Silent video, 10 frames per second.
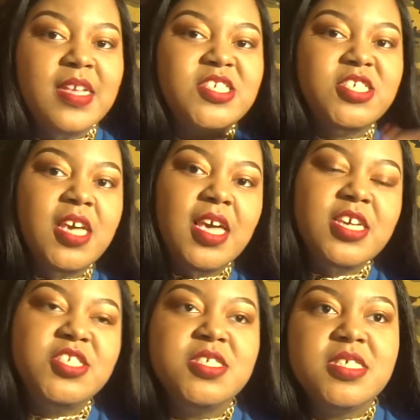
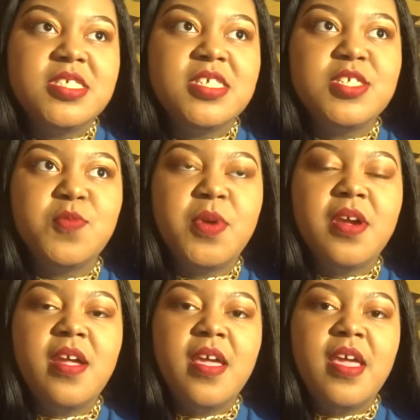changed in a sense
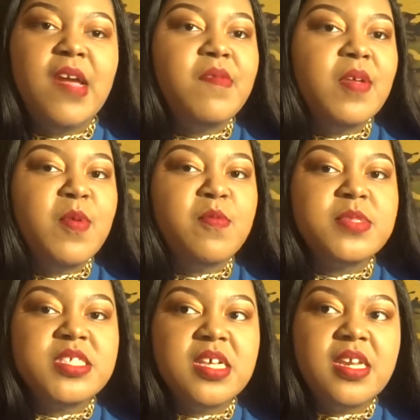where everything went from
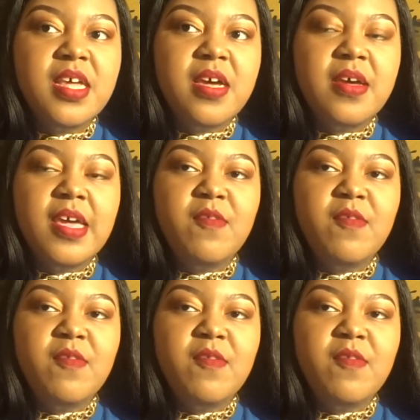selling out,